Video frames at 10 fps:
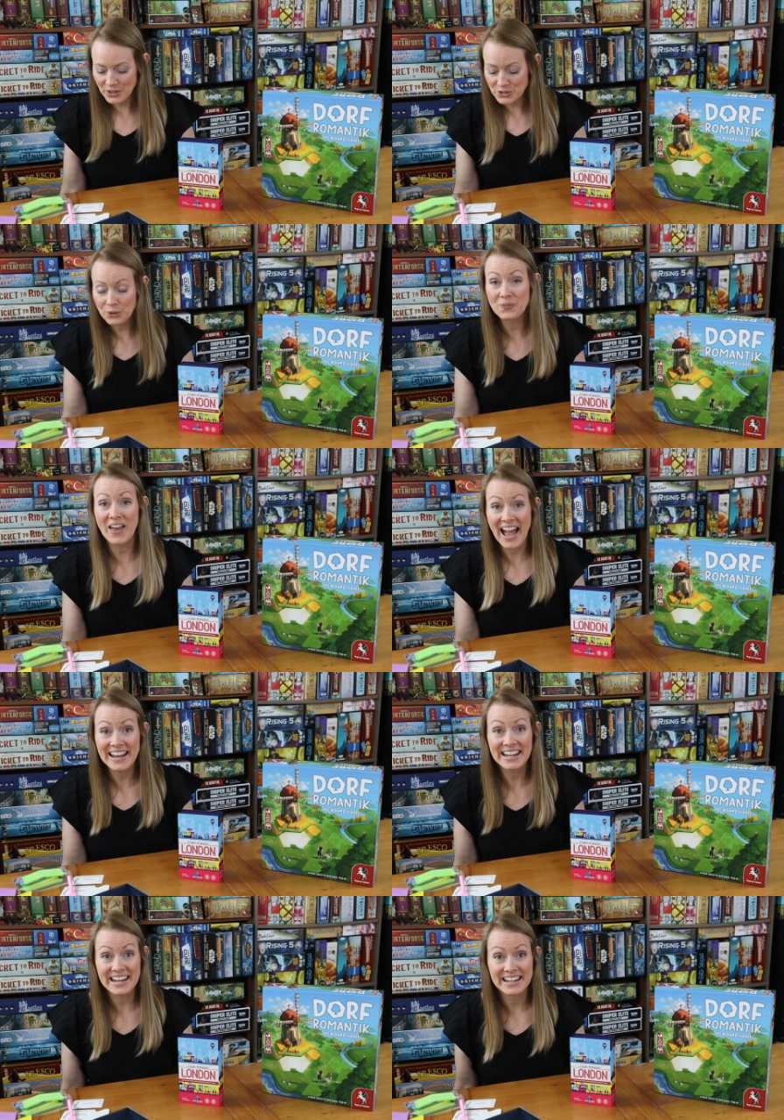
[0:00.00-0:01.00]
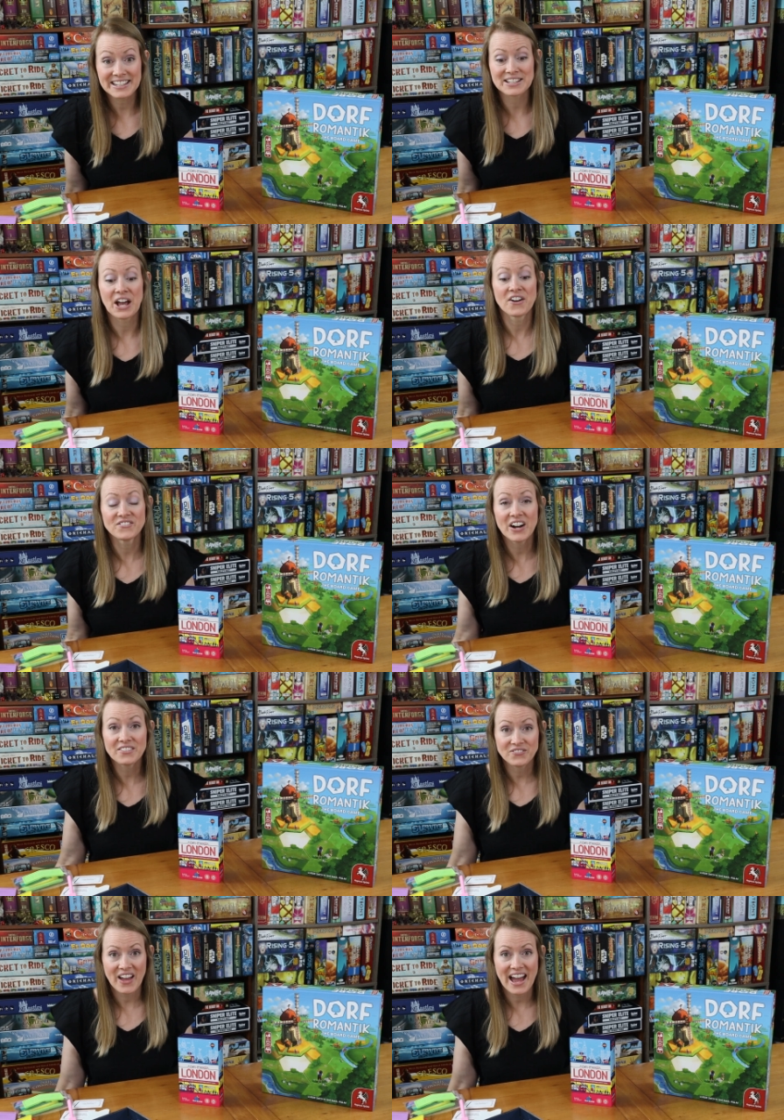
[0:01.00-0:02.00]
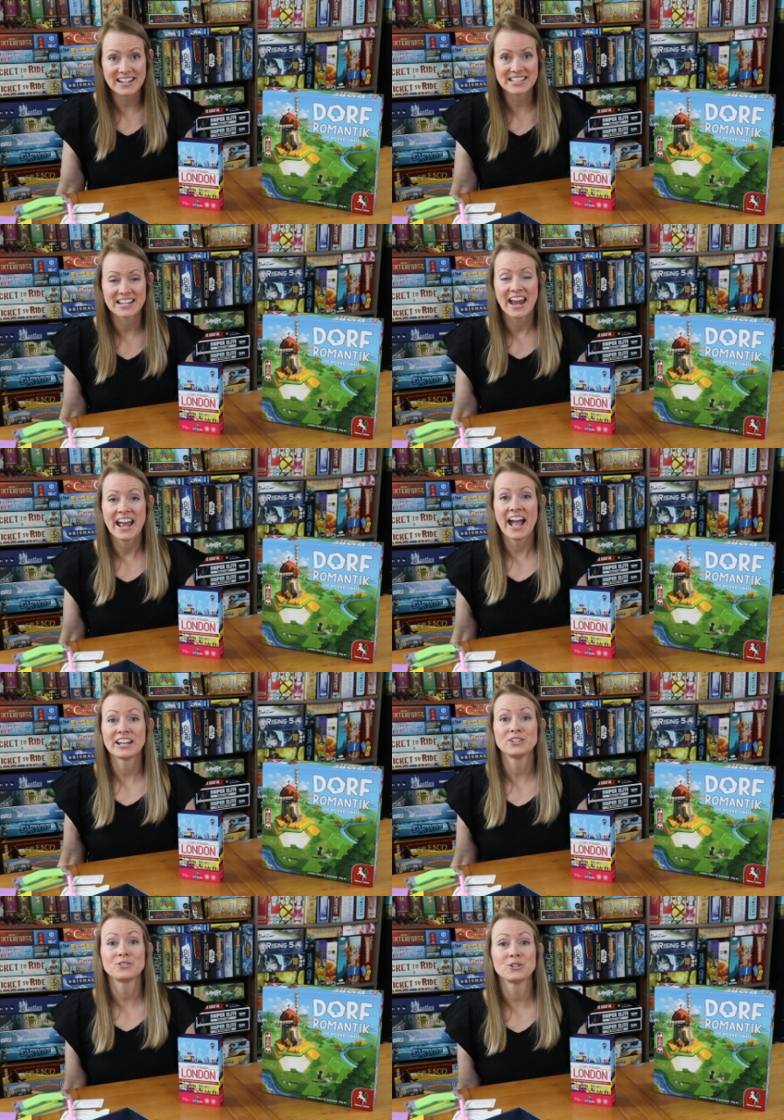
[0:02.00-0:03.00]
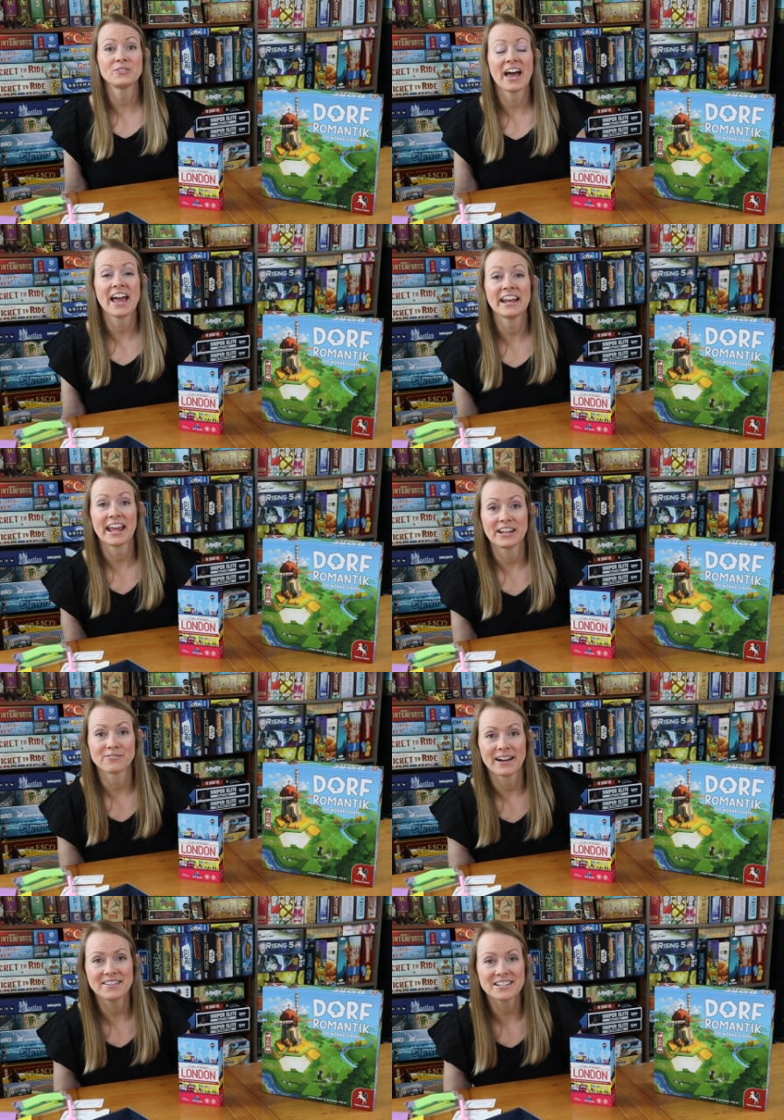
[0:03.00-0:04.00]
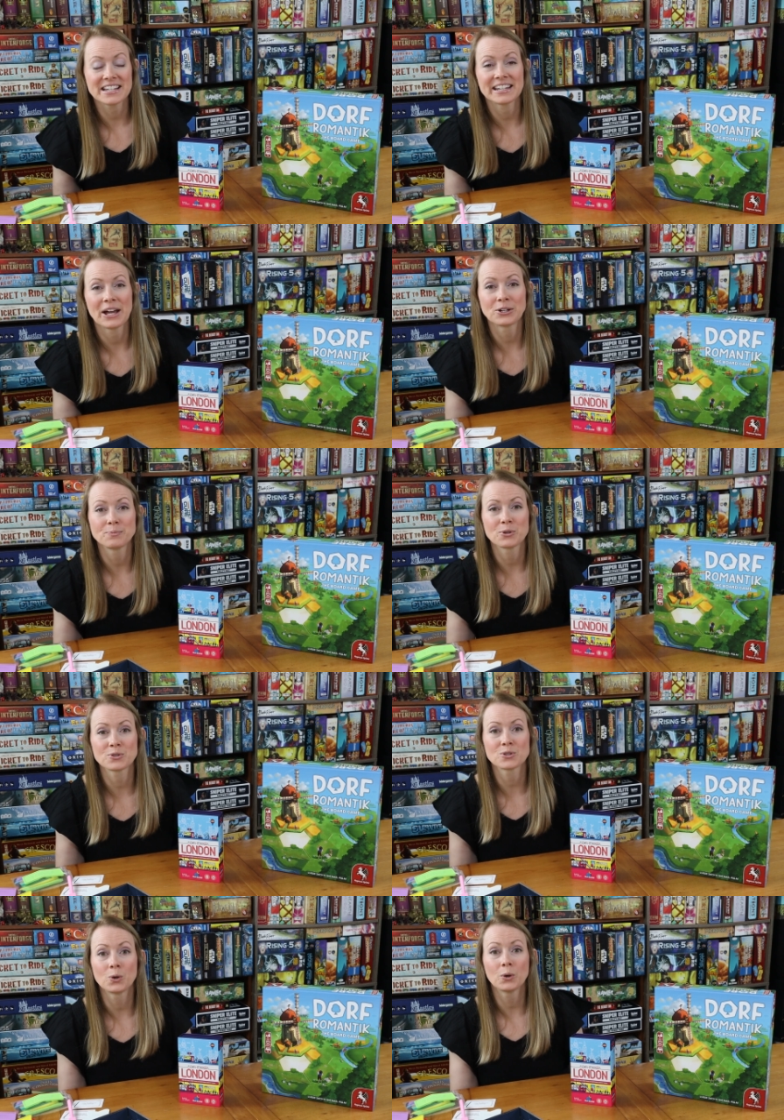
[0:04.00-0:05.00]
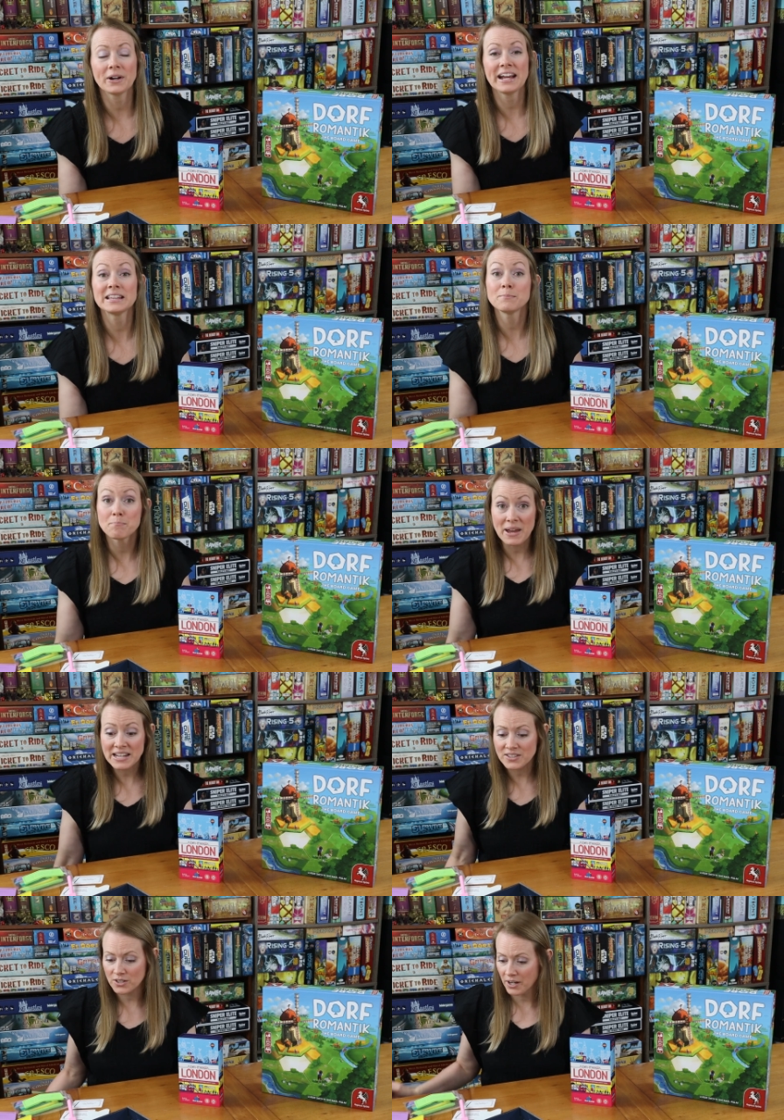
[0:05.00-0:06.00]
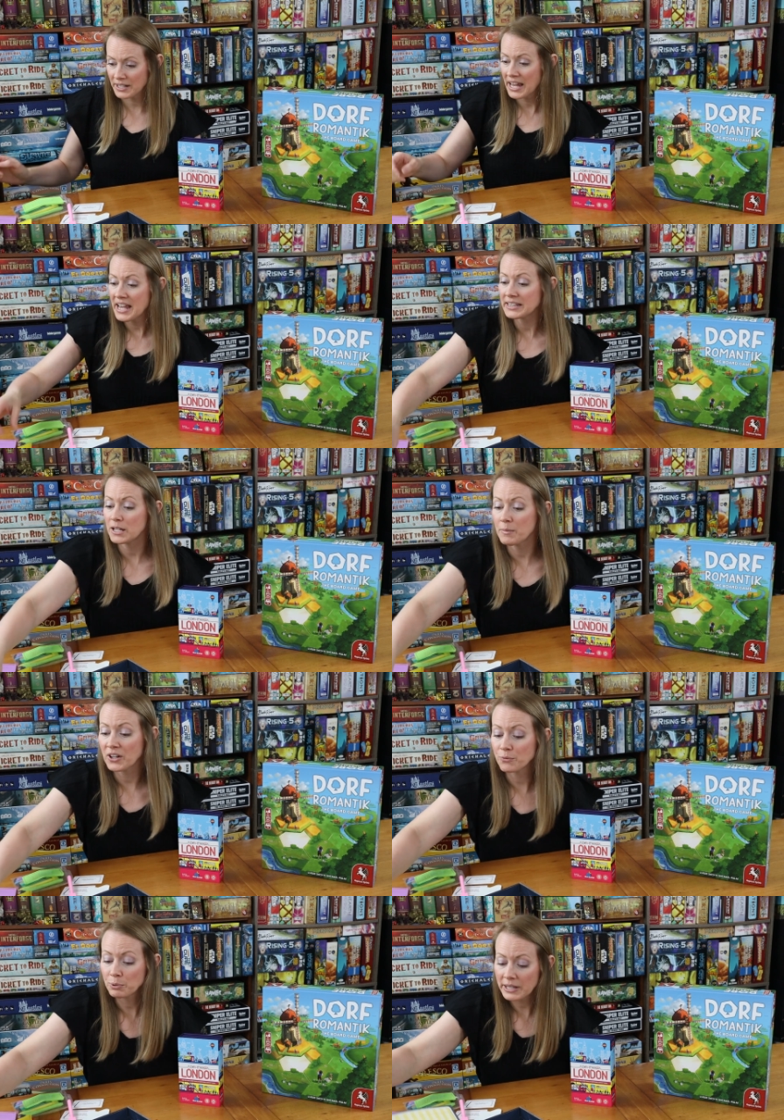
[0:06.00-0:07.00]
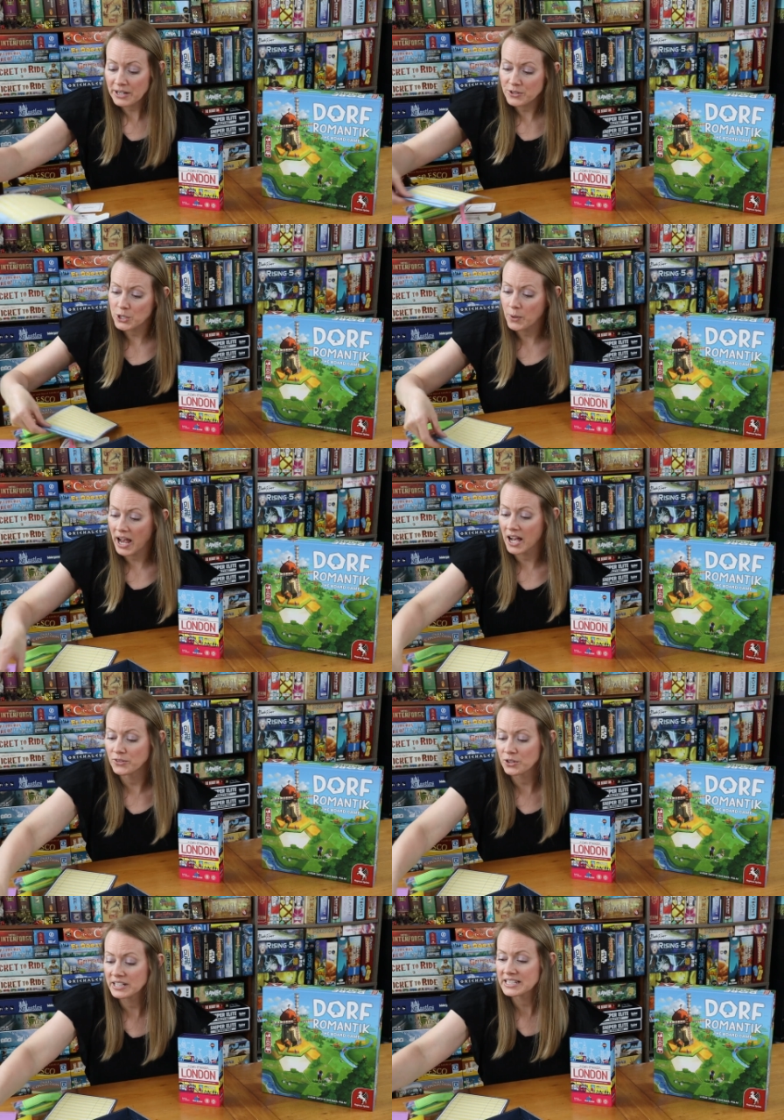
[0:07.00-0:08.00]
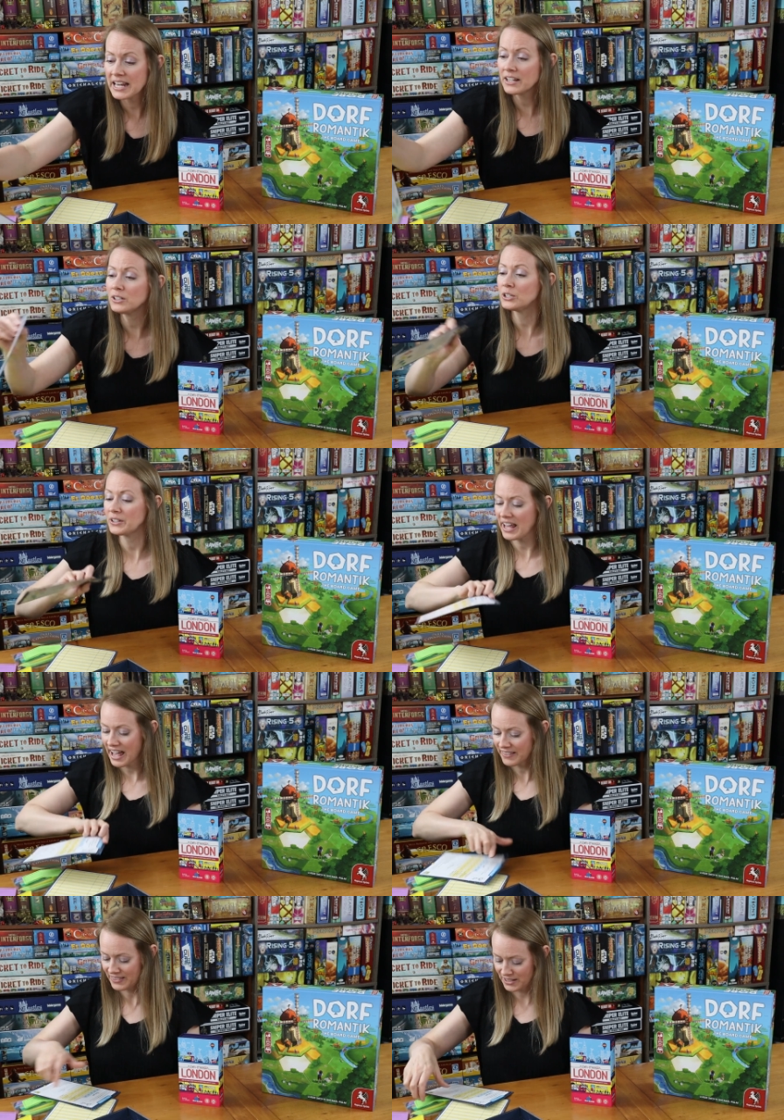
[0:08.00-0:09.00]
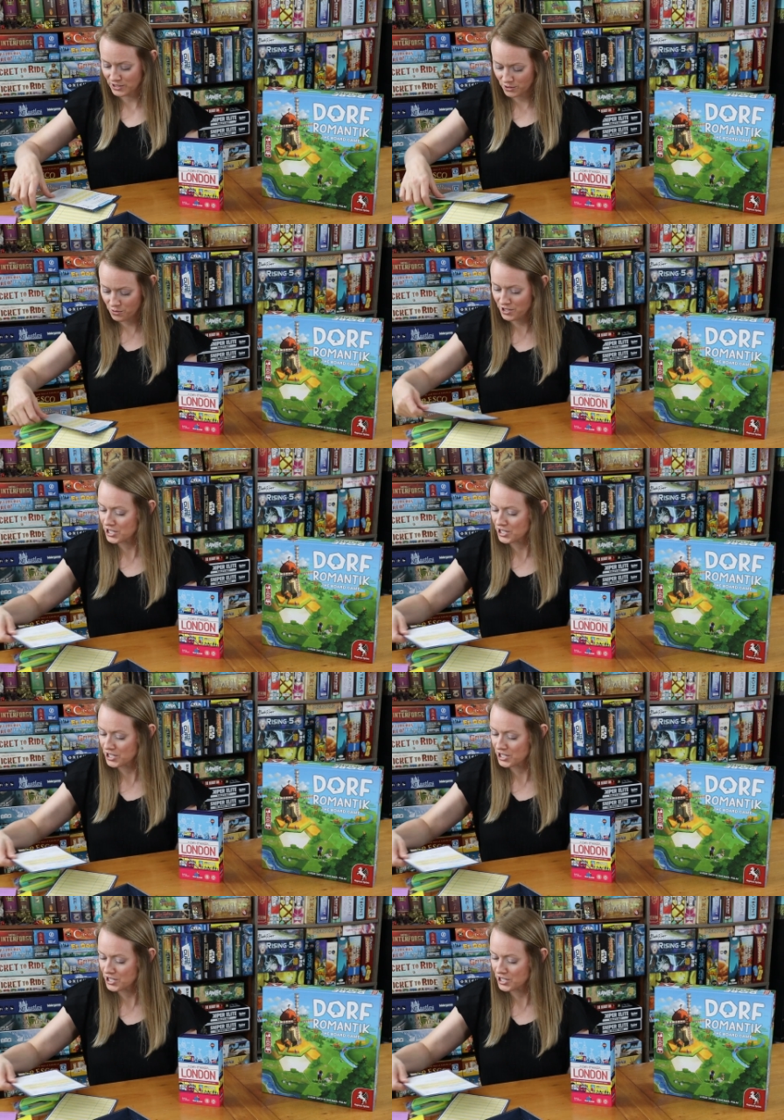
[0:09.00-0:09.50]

So that is Fun Facts, and you do that eight rounds, count up your score, and then based on the amount of players you have, you're going to take a look at this score